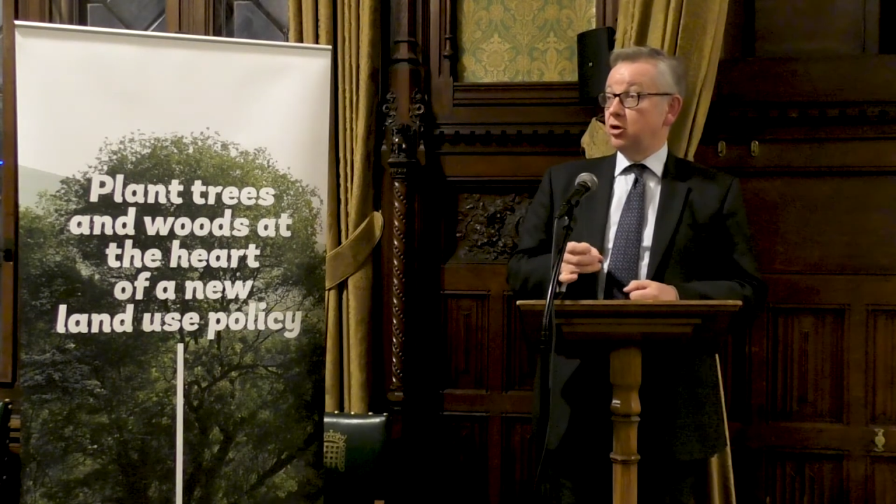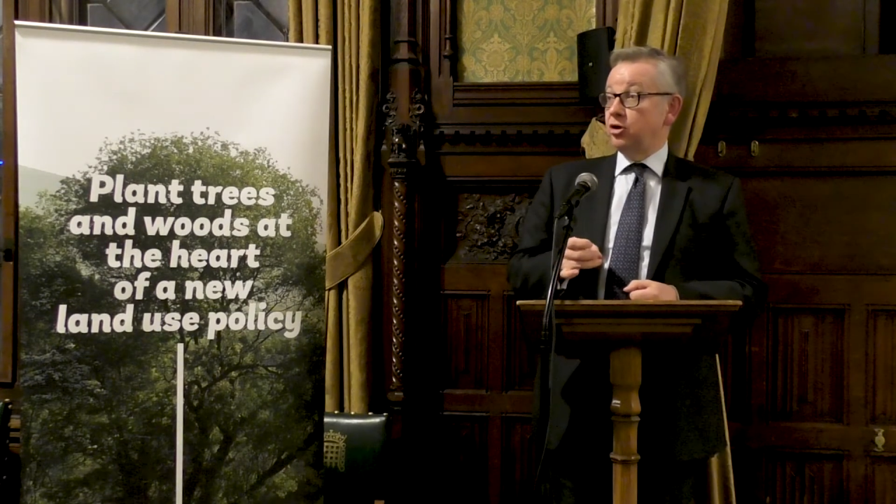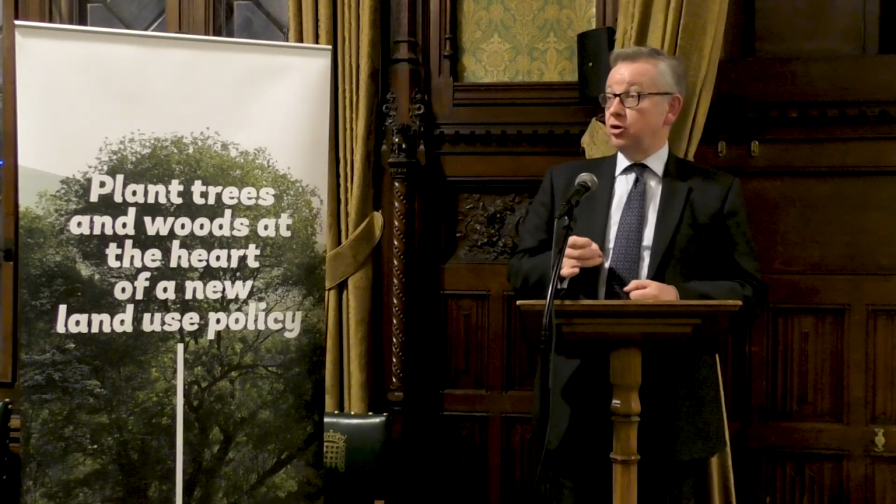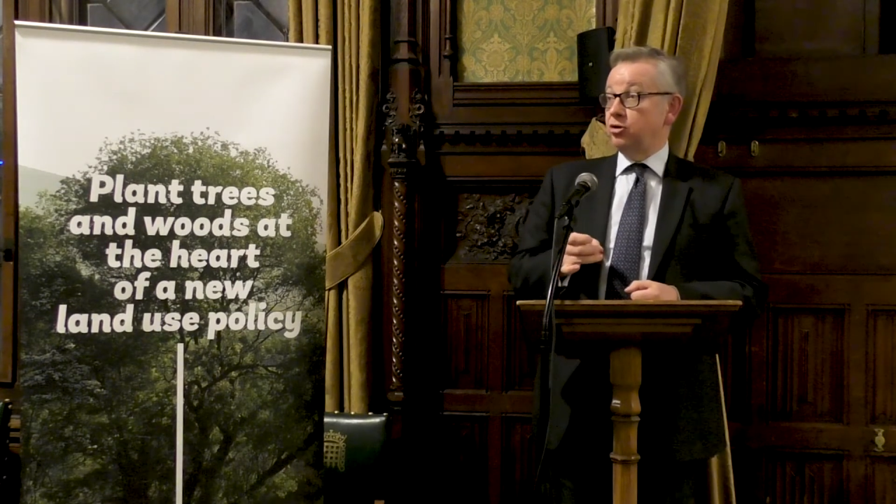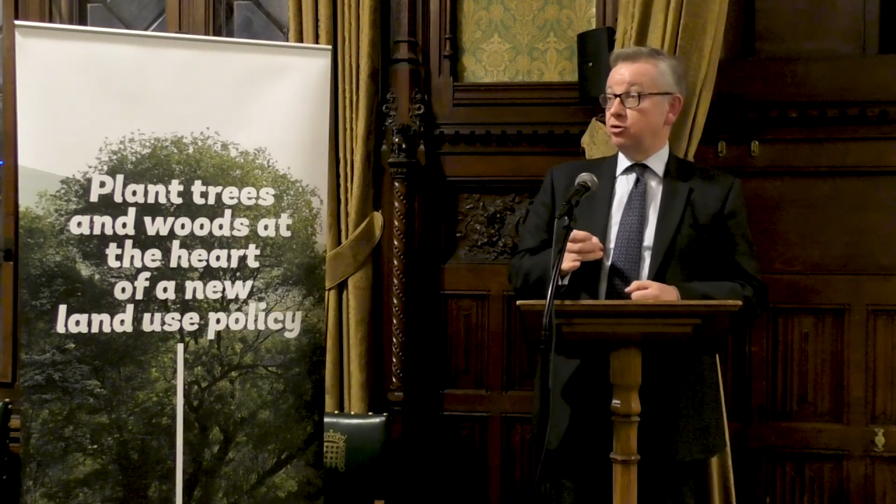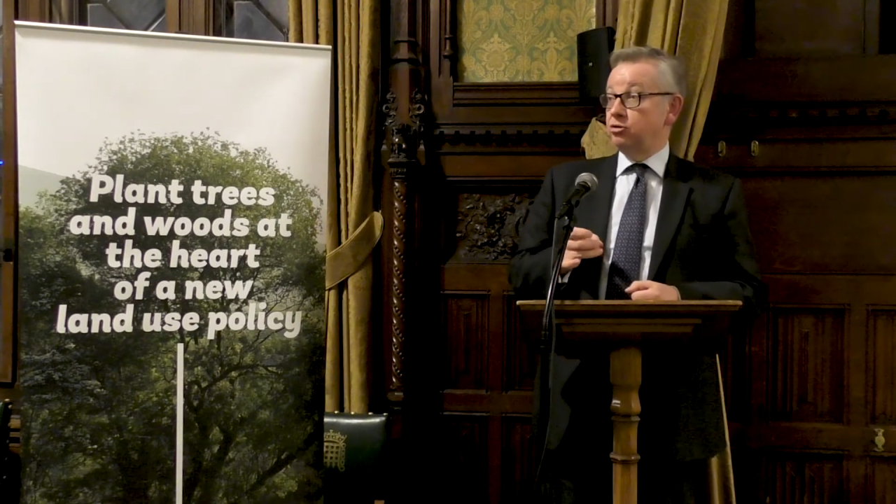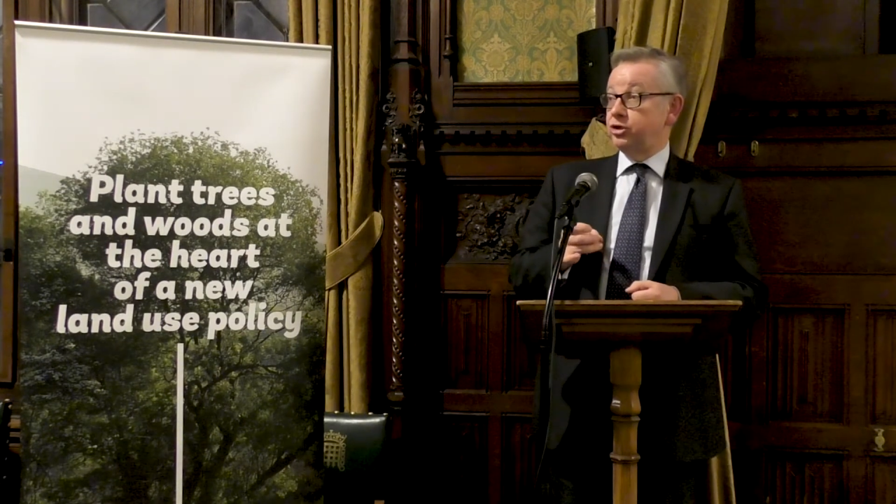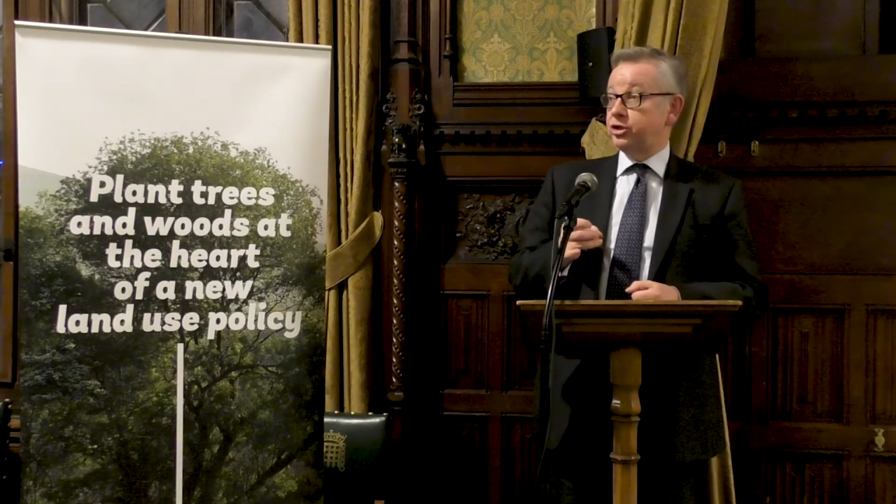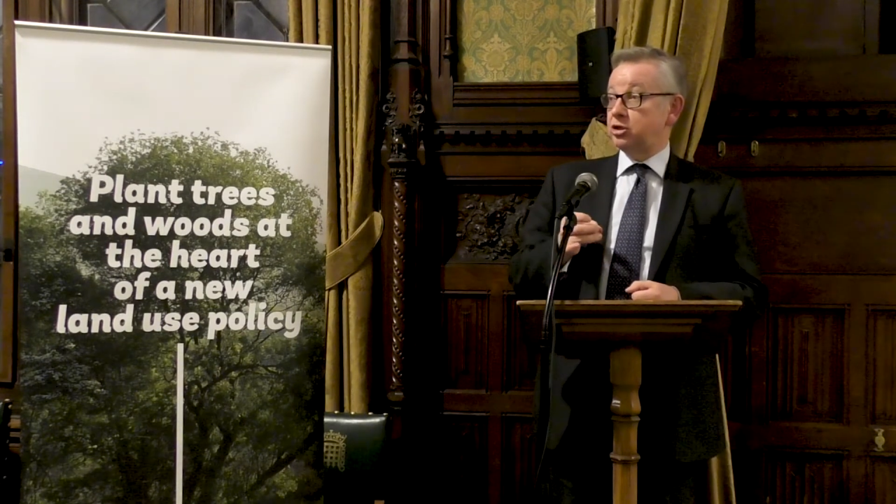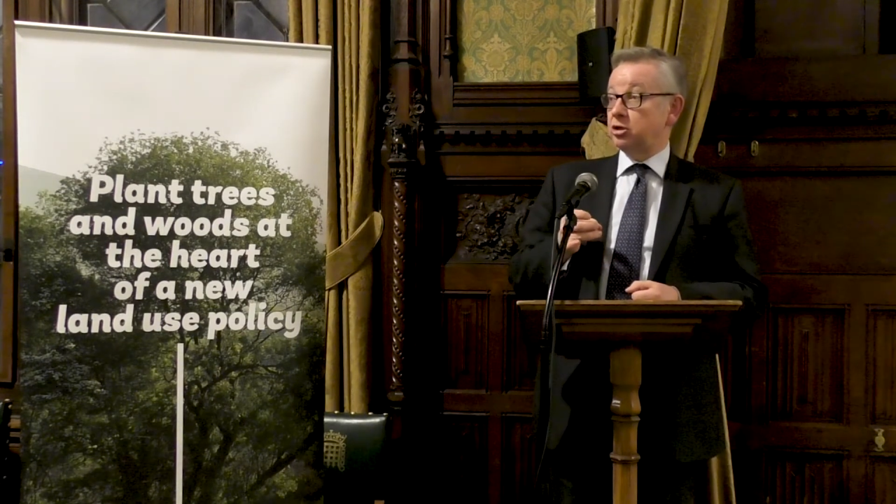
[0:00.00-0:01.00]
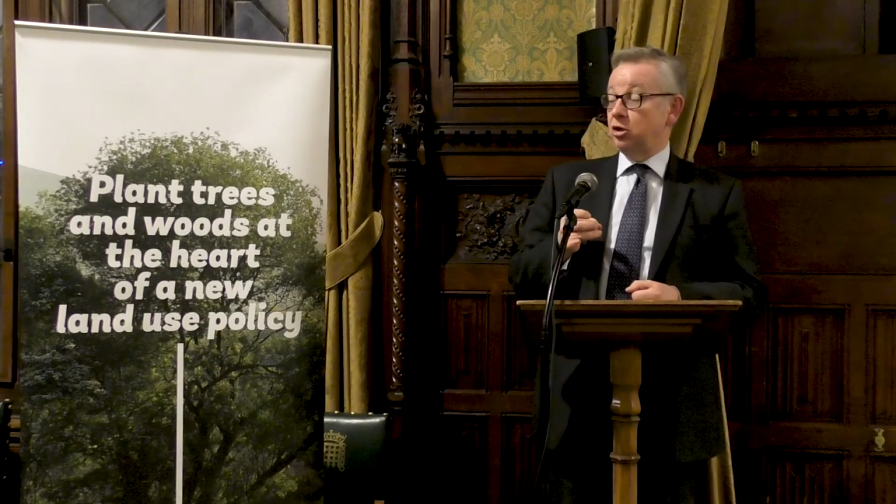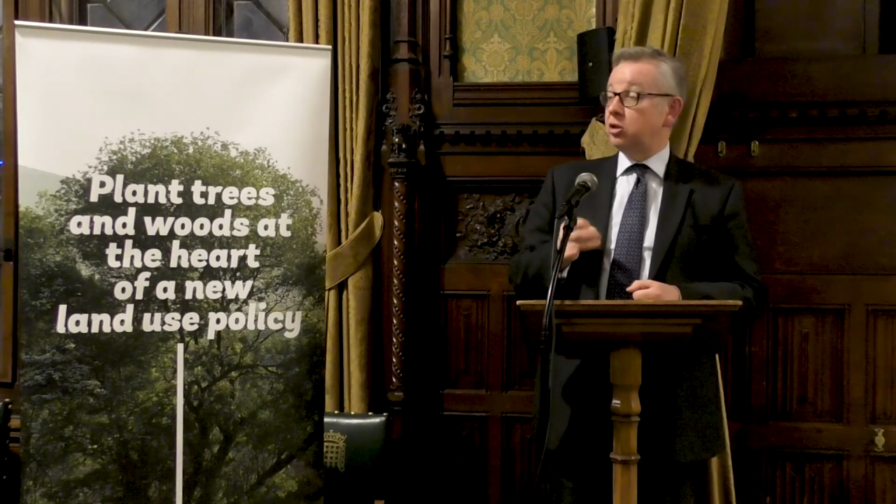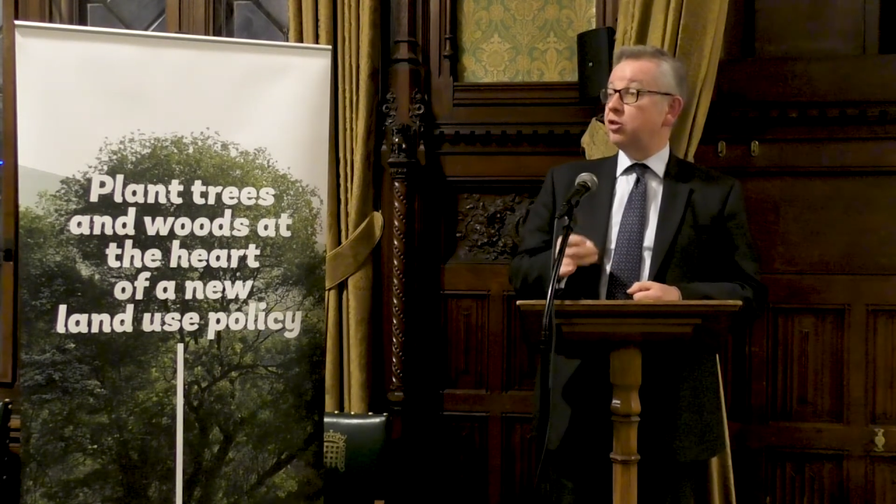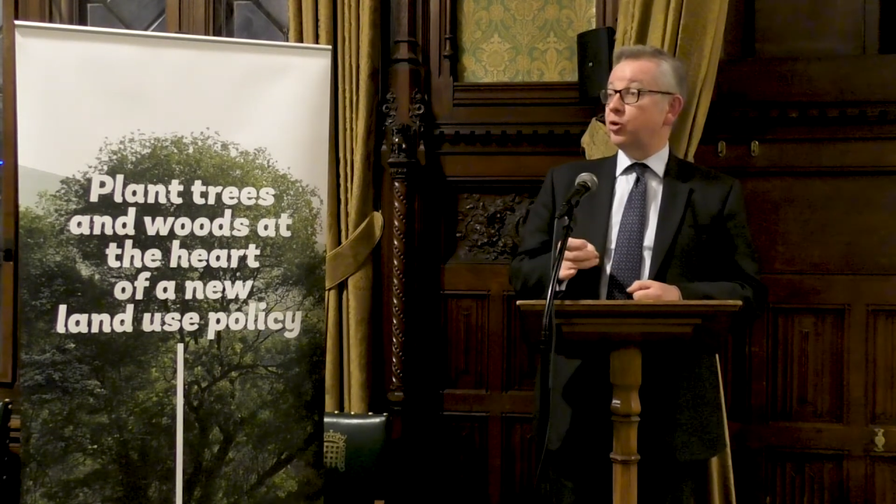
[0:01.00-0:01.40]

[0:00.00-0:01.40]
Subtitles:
those local